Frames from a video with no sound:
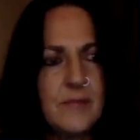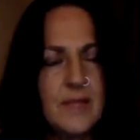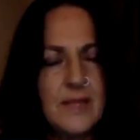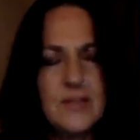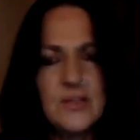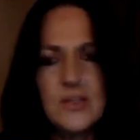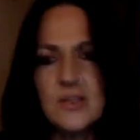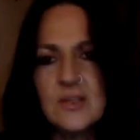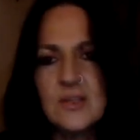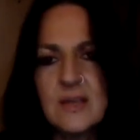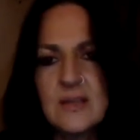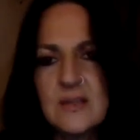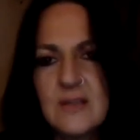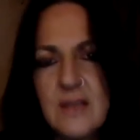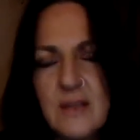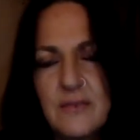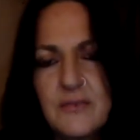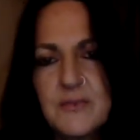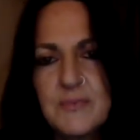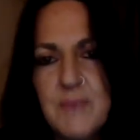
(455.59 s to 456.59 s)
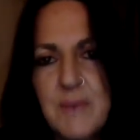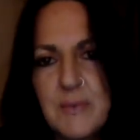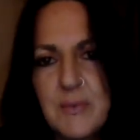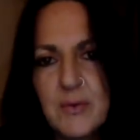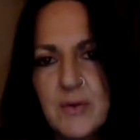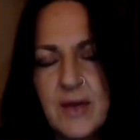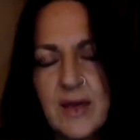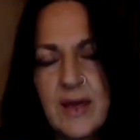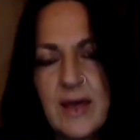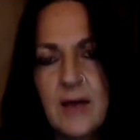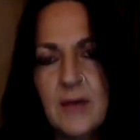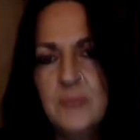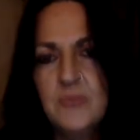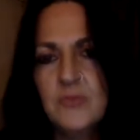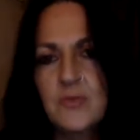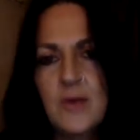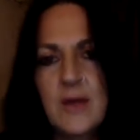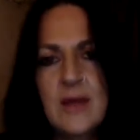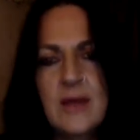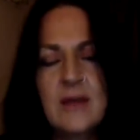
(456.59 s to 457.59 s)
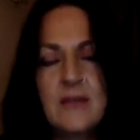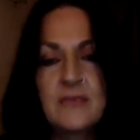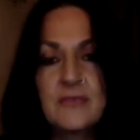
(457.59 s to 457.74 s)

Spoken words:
if people get helped, great.